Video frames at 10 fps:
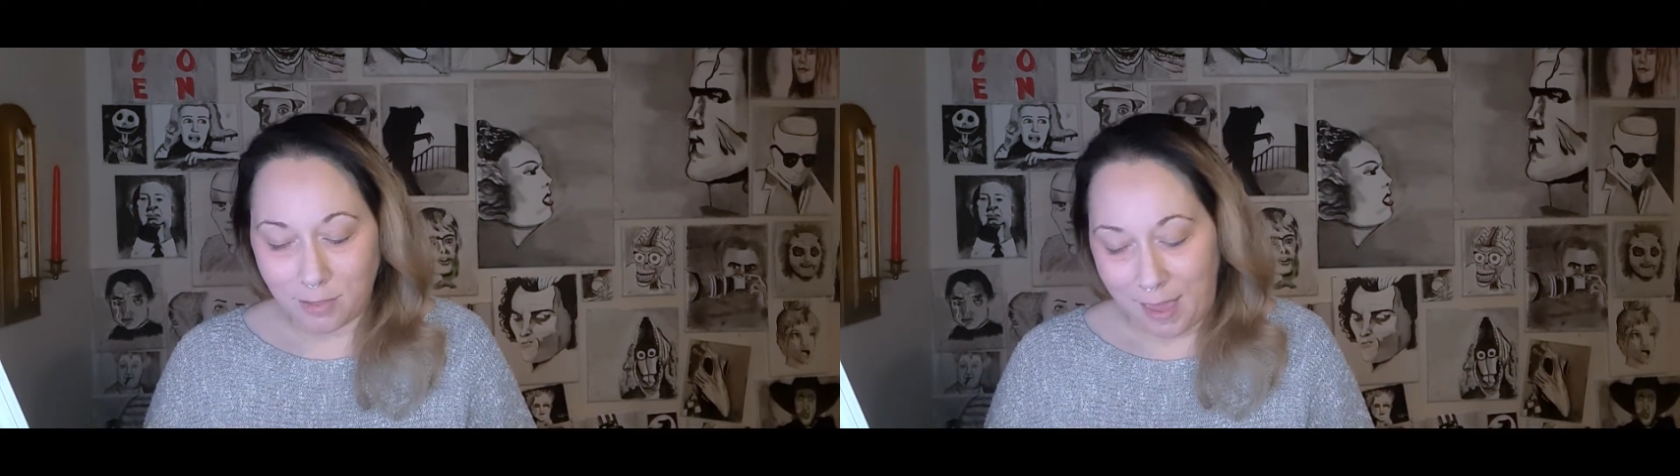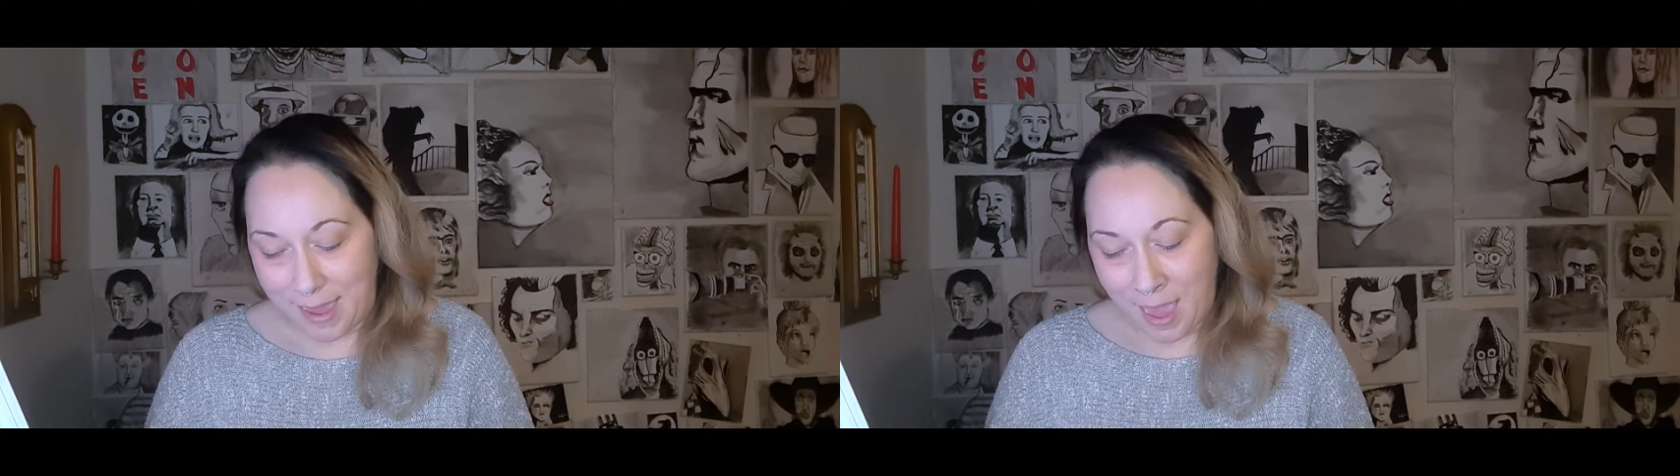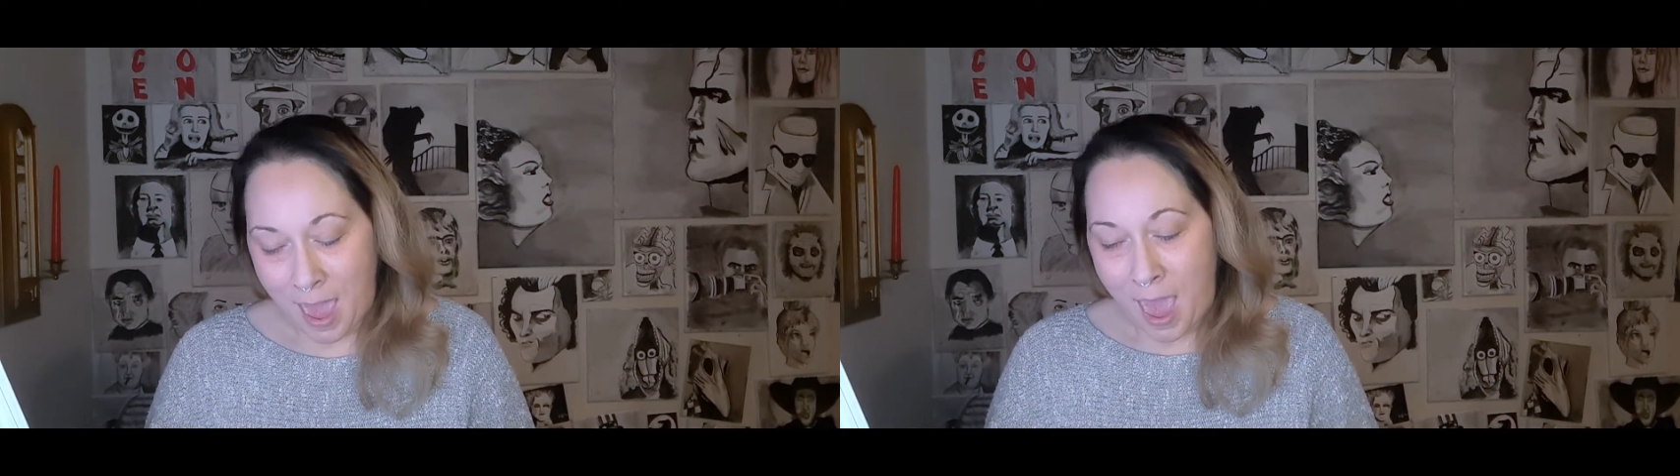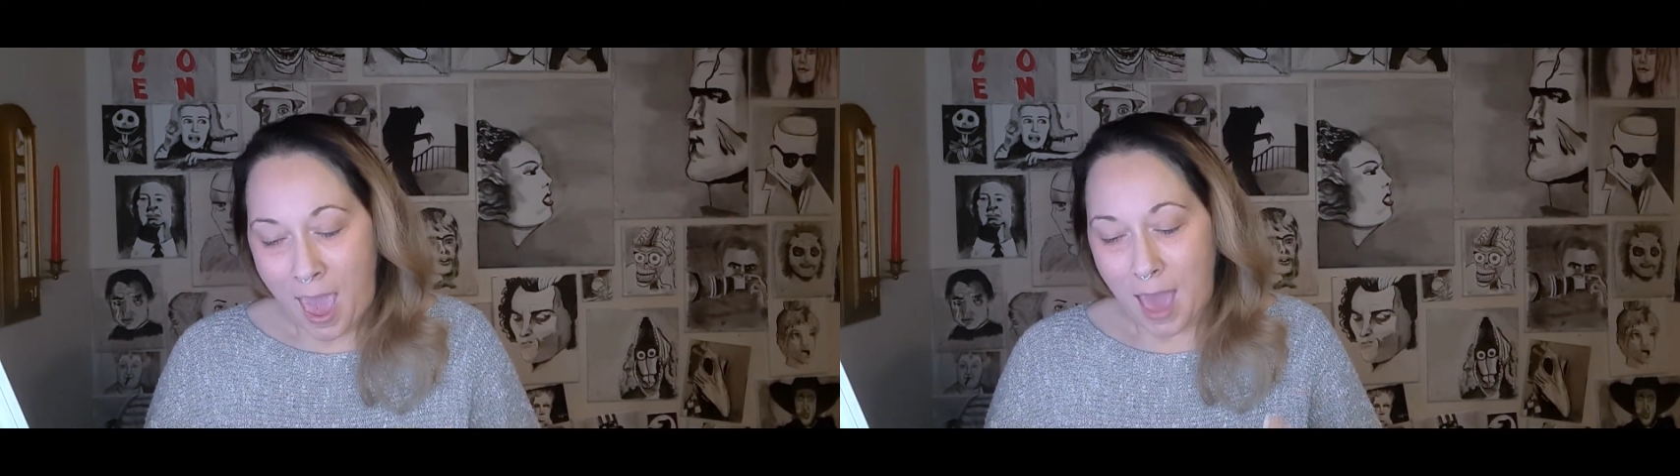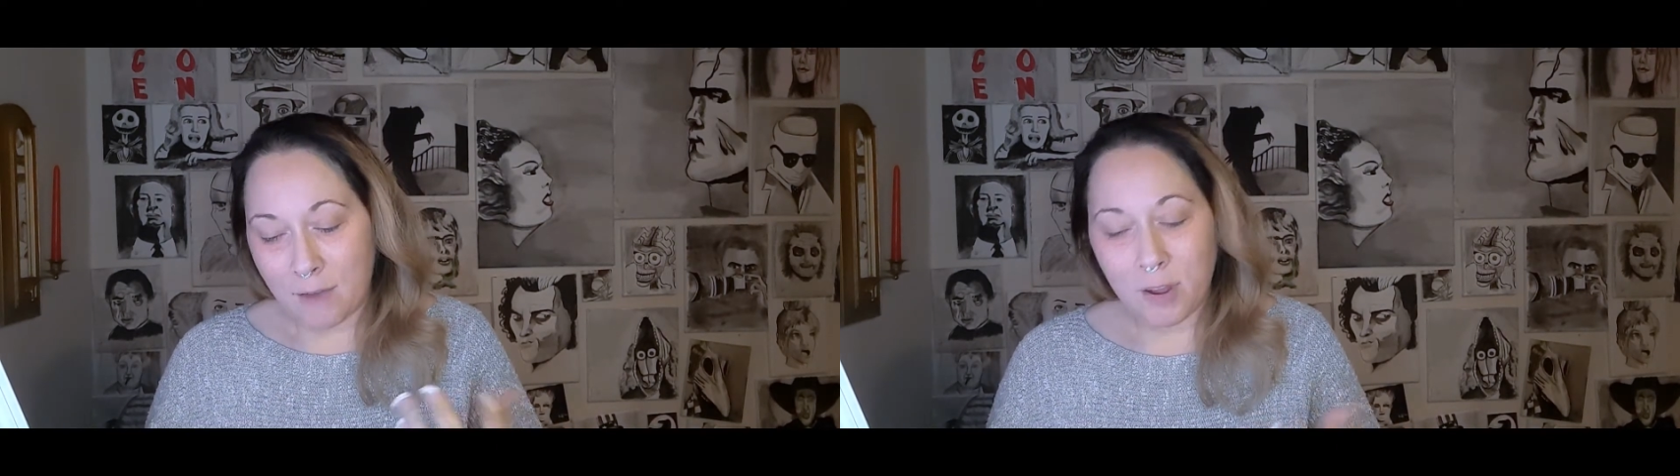Like,
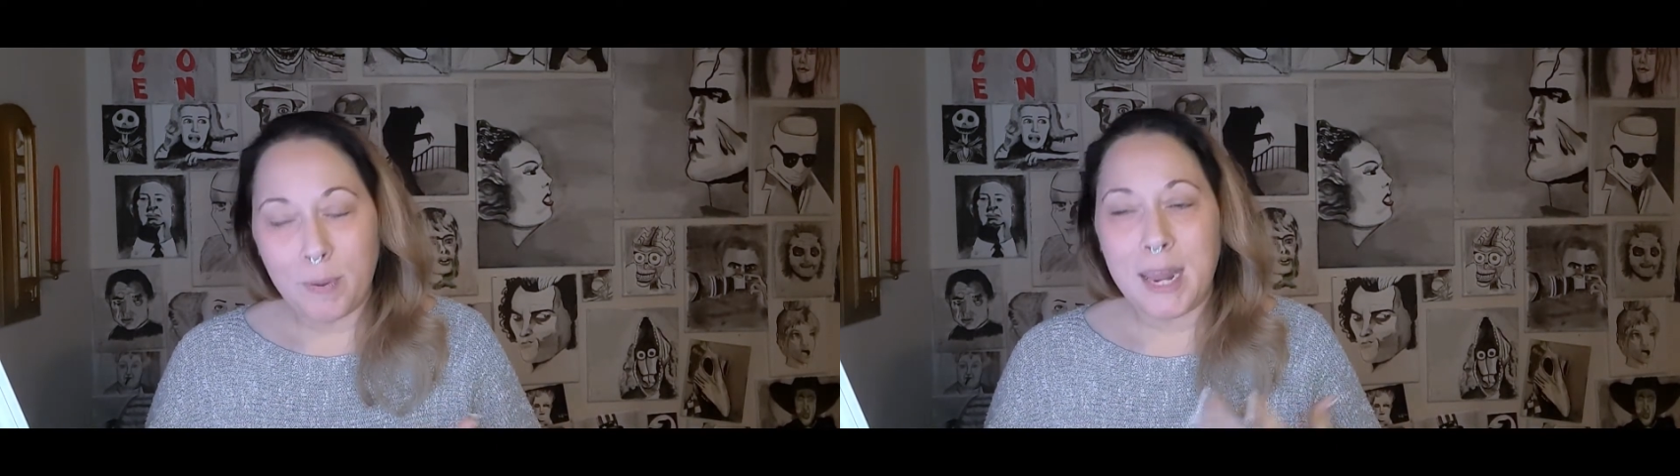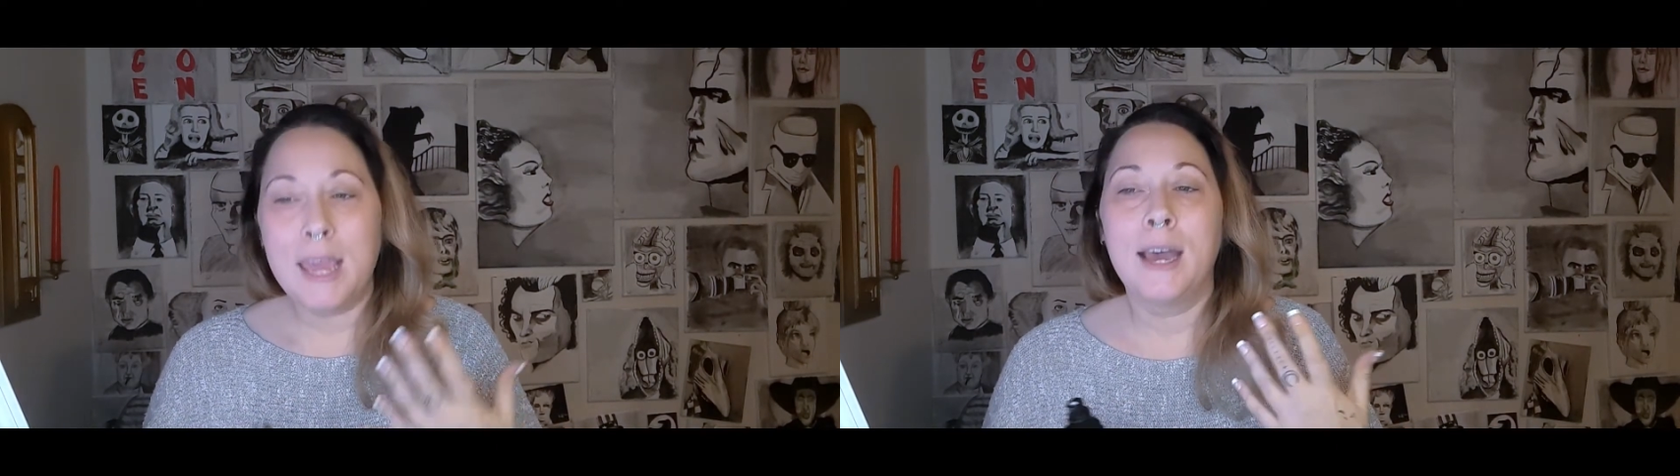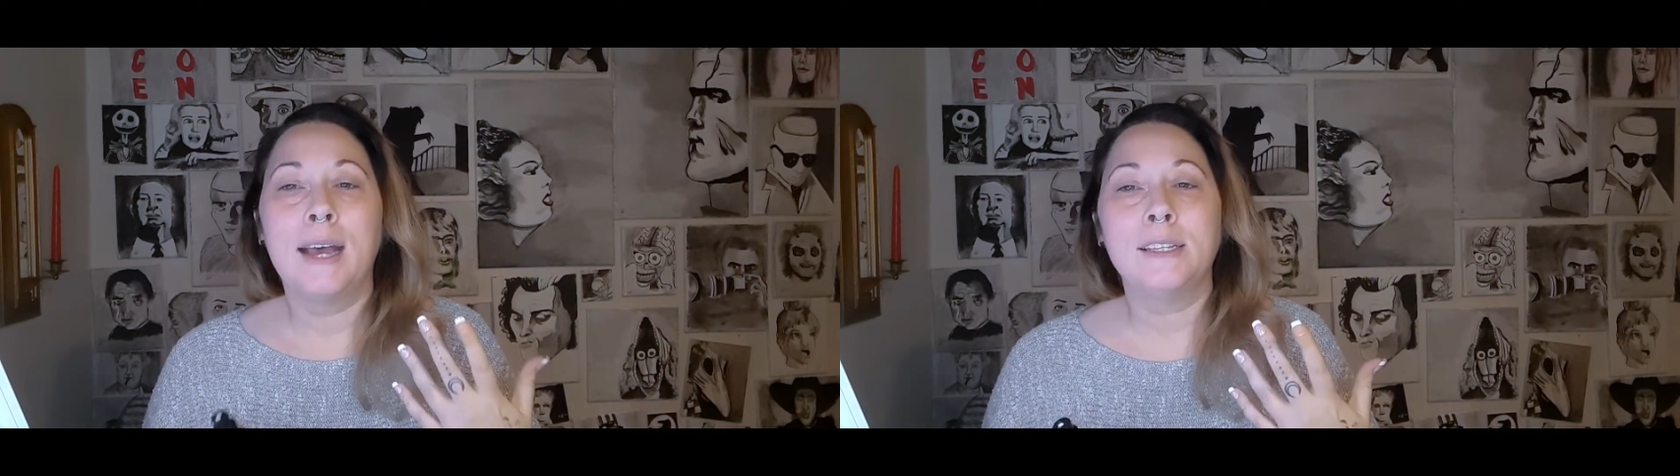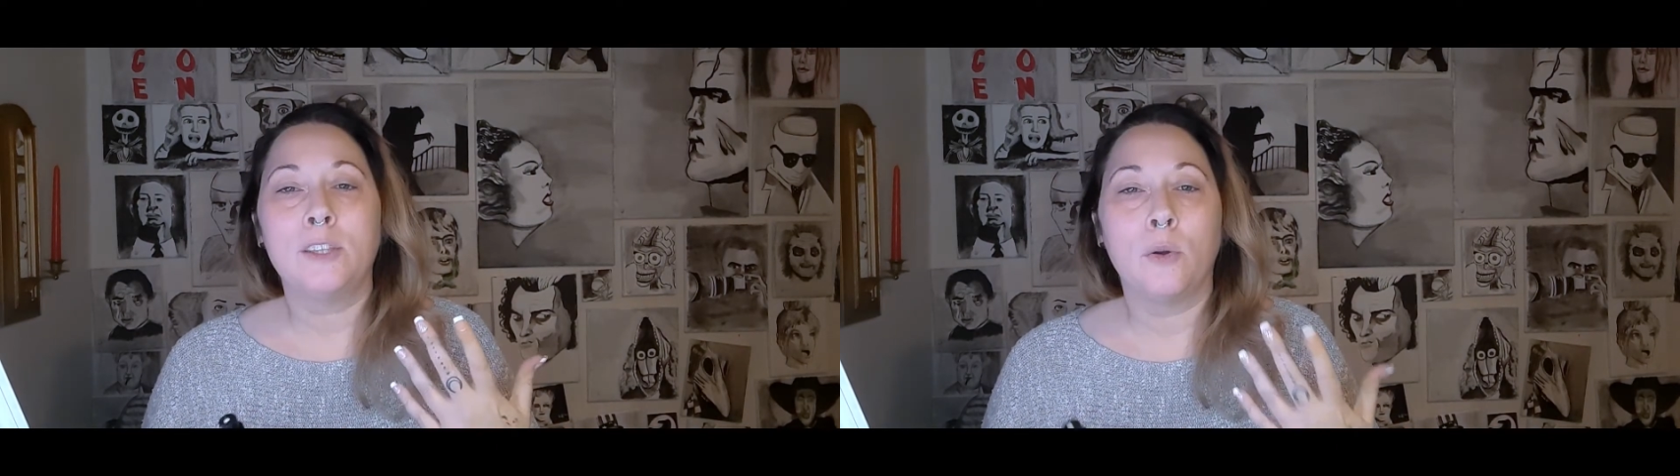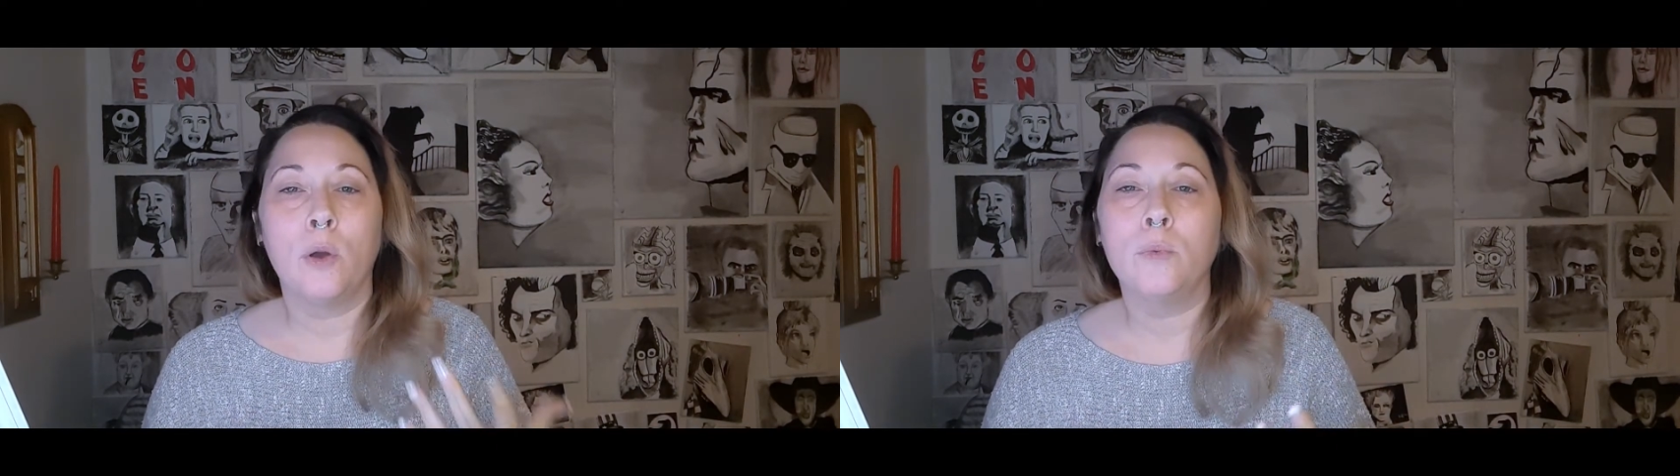everybody has
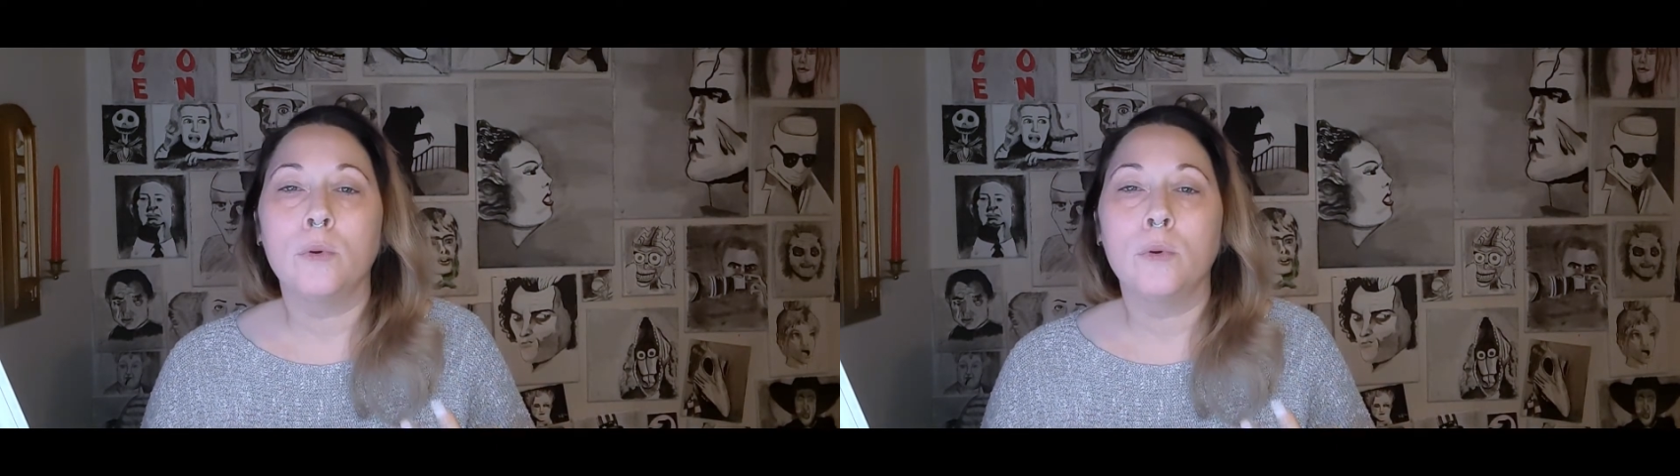their own